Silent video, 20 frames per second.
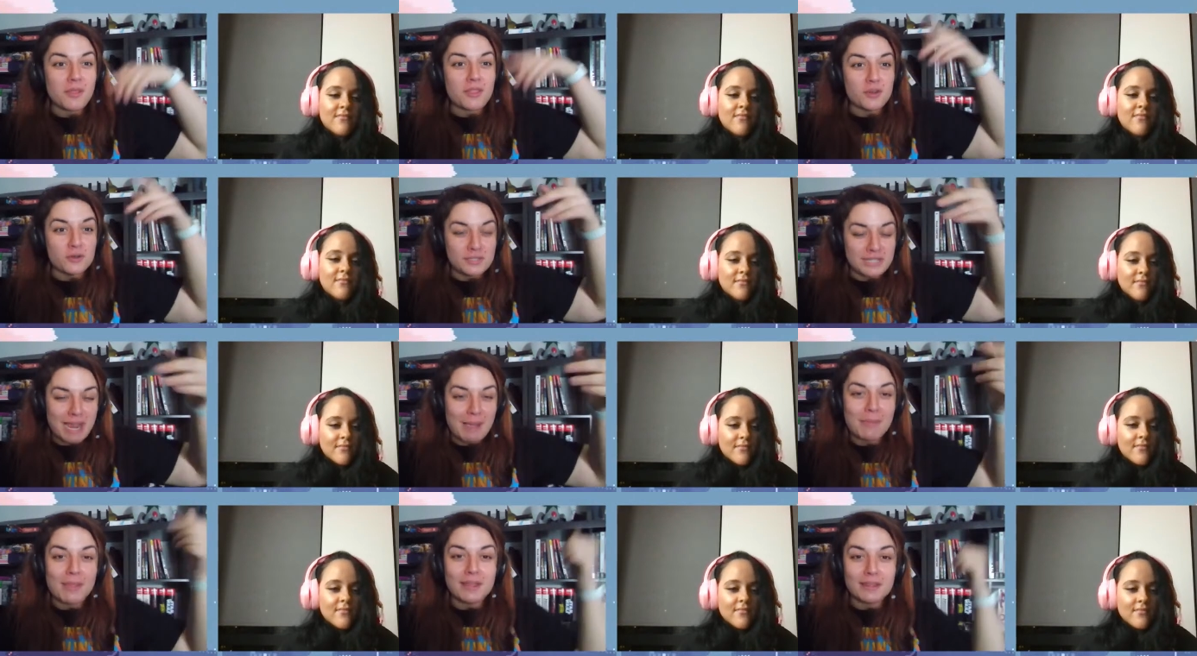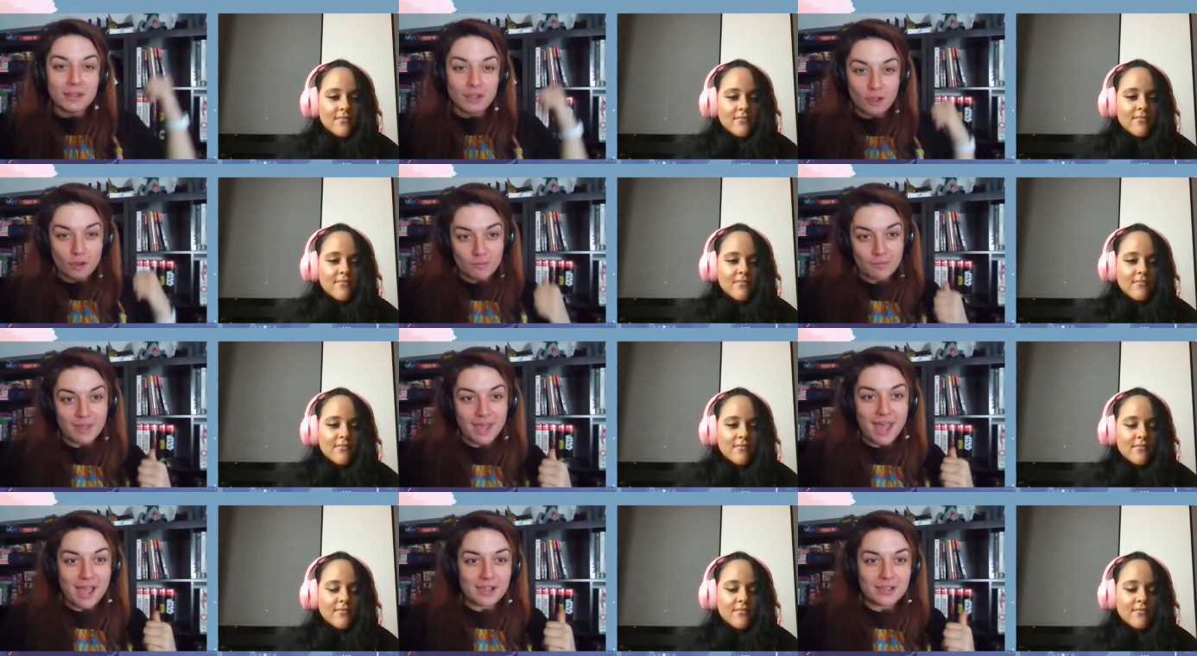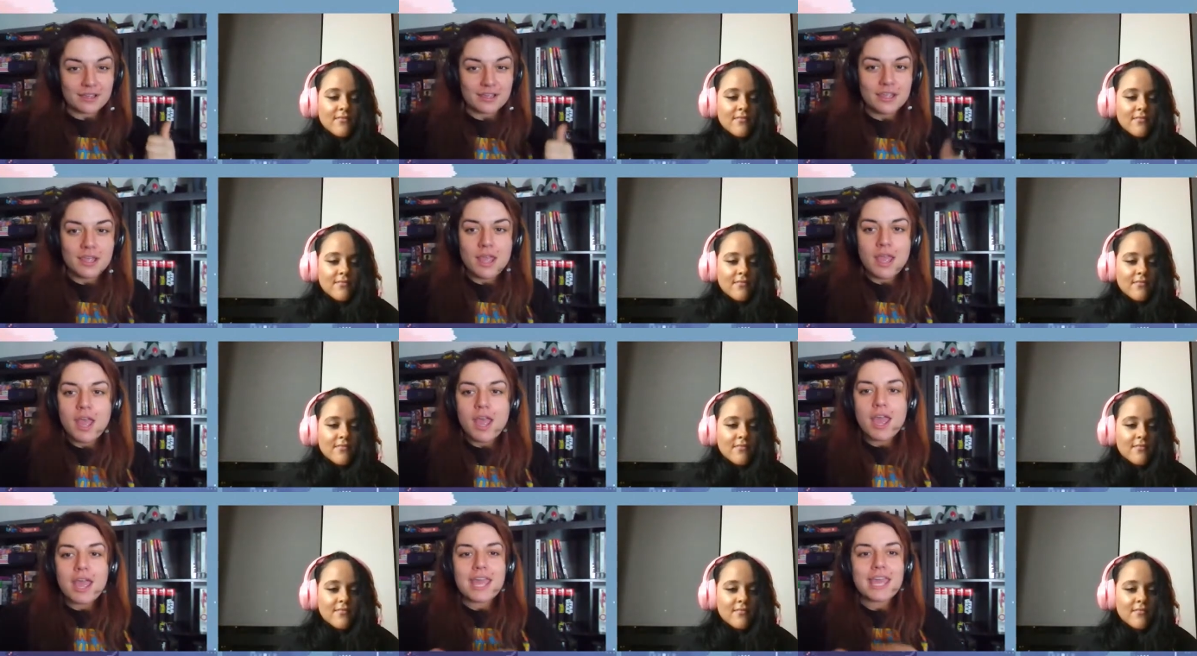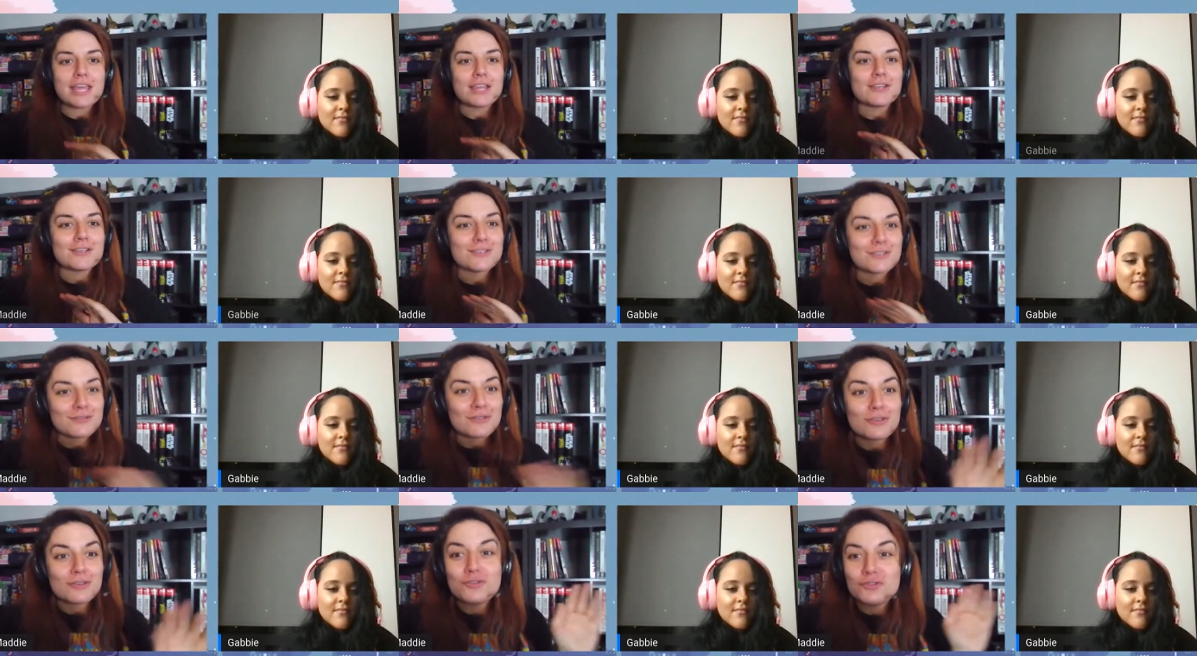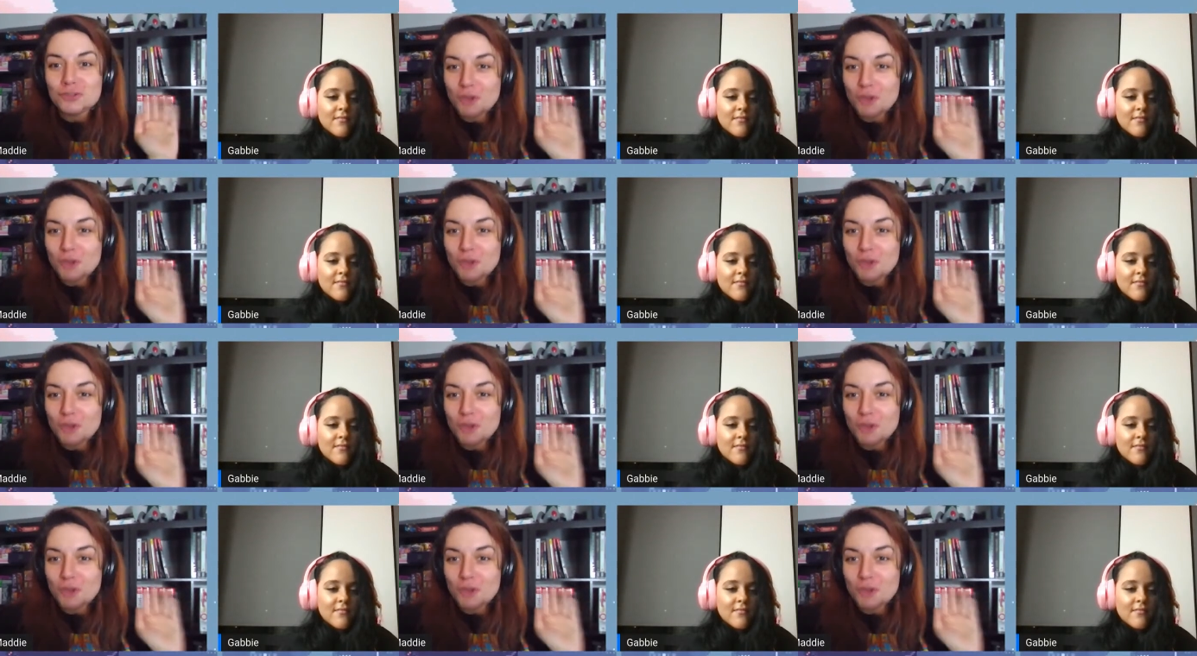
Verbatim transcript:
Speaker 1: Learn about the new timeline and then go back. It is